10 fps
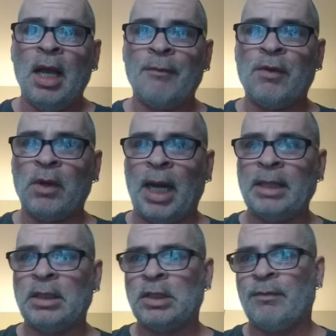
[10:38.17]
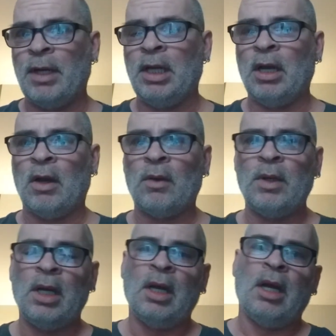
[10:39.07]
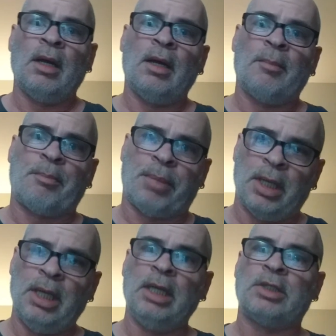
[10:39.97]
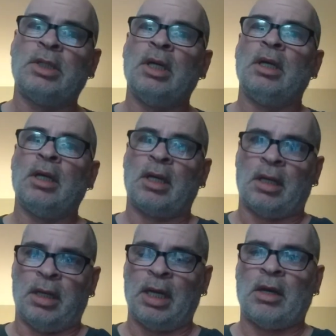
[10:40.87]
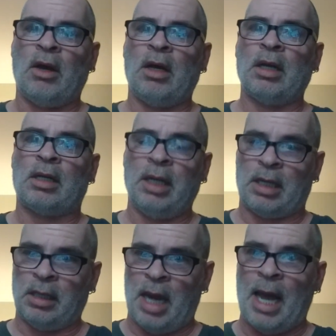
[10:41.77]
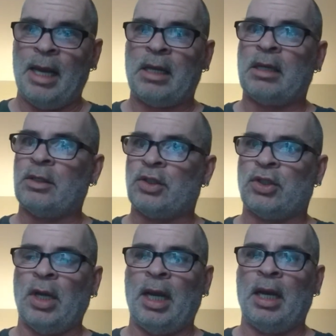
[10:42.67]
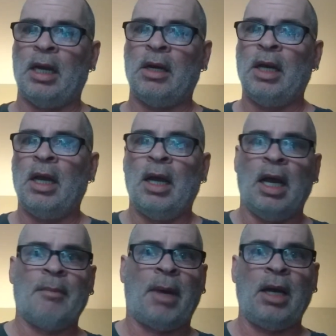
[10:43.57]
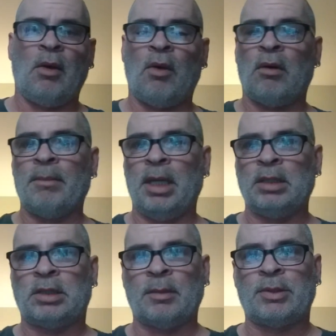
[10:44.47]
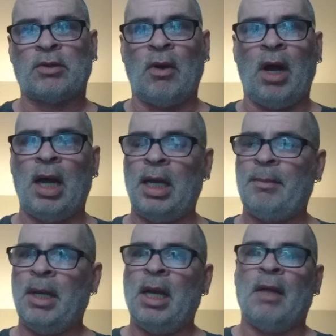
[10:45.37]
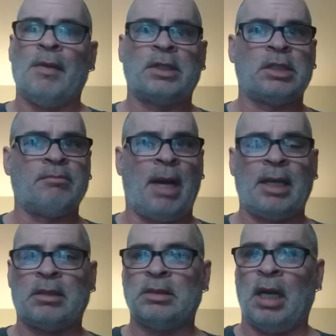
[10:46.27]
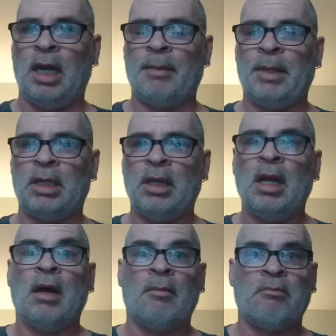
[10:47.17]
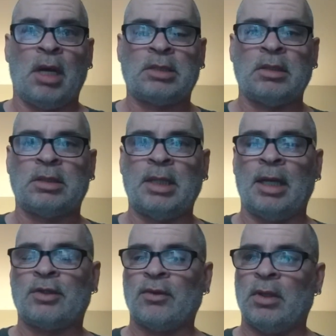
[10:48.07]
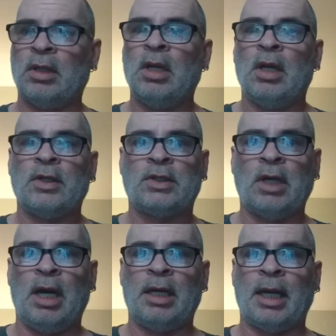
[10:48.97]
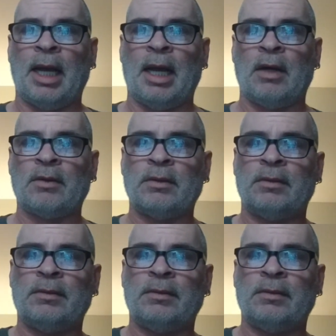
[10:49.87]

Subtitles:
If you like this video, please click like, share, and by all means subscribe. This is Michael Diamond, Muscle Central, signing out.